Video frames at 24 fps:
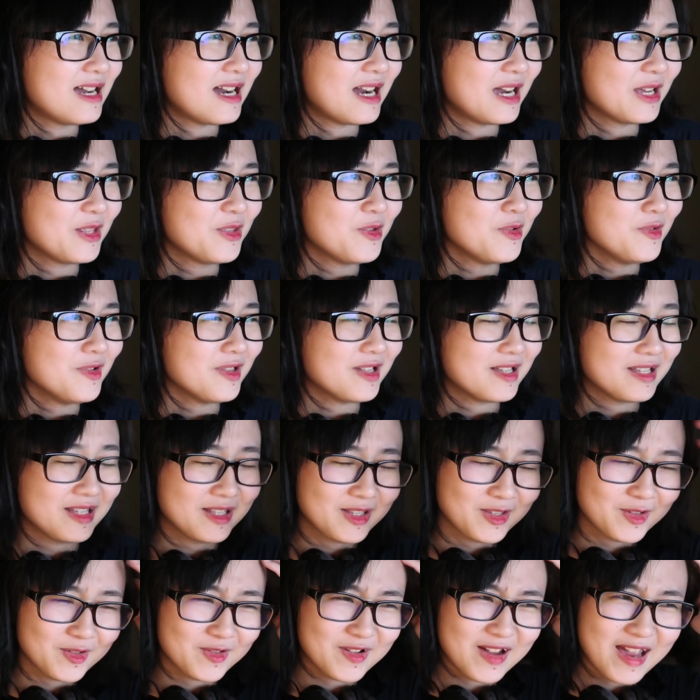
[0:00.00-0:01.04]
I know like
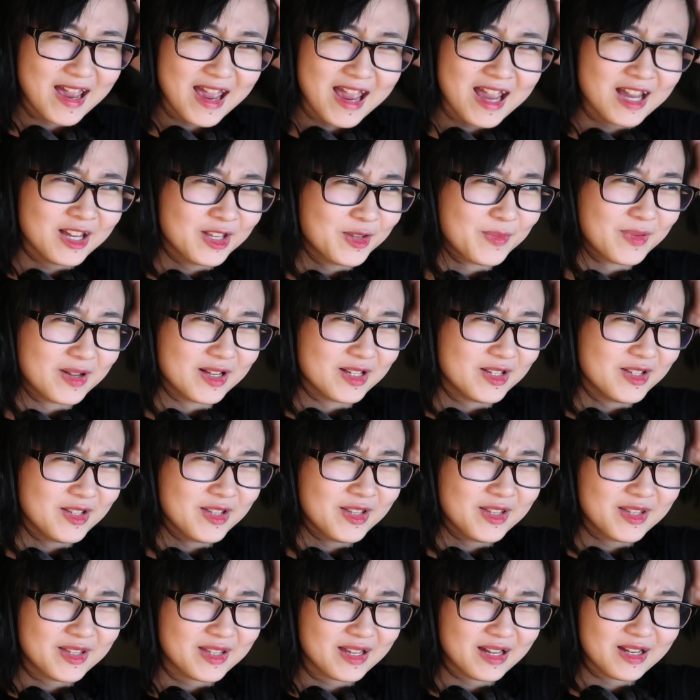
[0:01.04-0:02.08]
it's your ex, but I
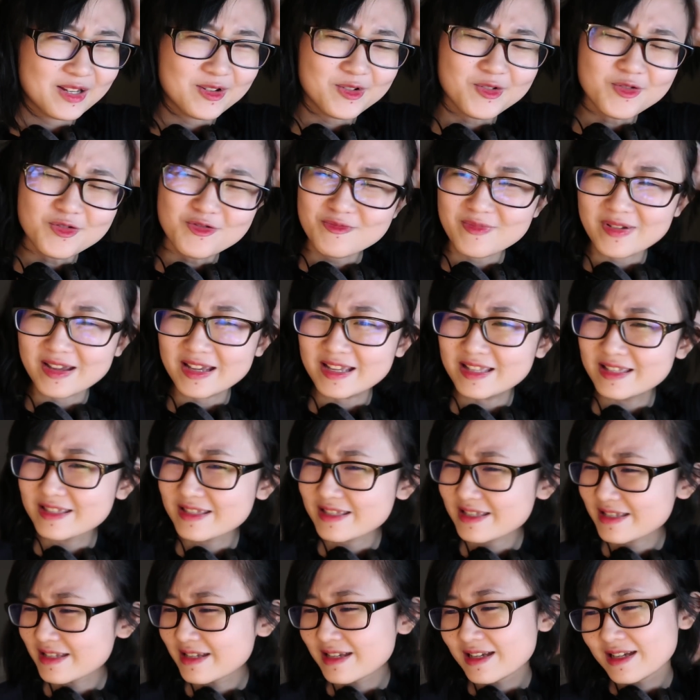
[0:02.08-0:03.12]
don't know, man.
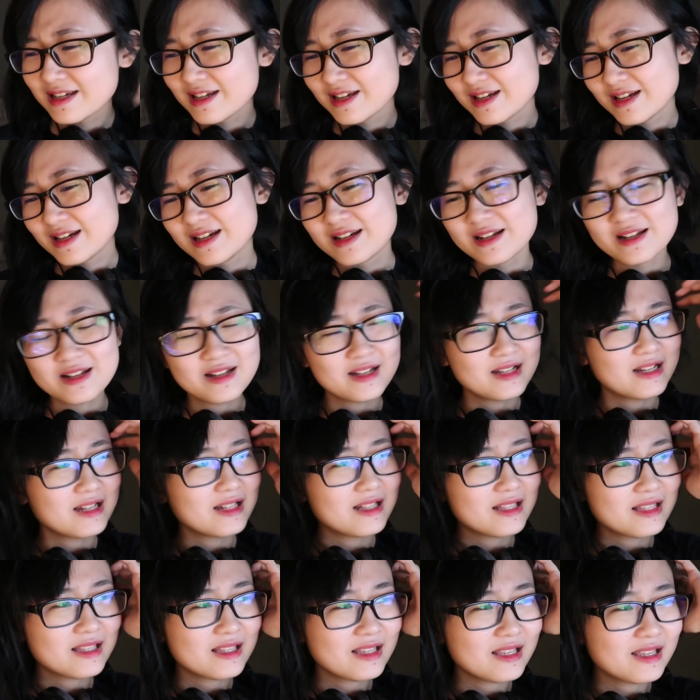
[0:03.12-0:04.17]

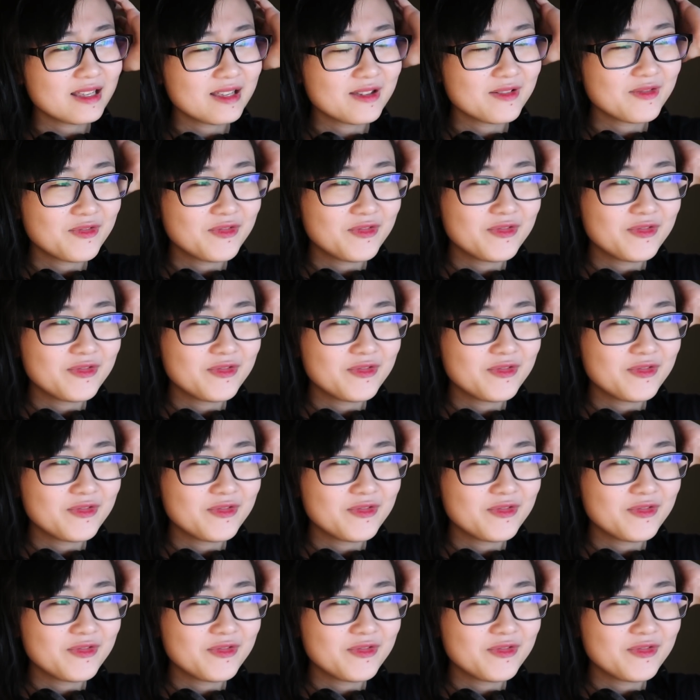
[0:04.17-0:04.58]
Like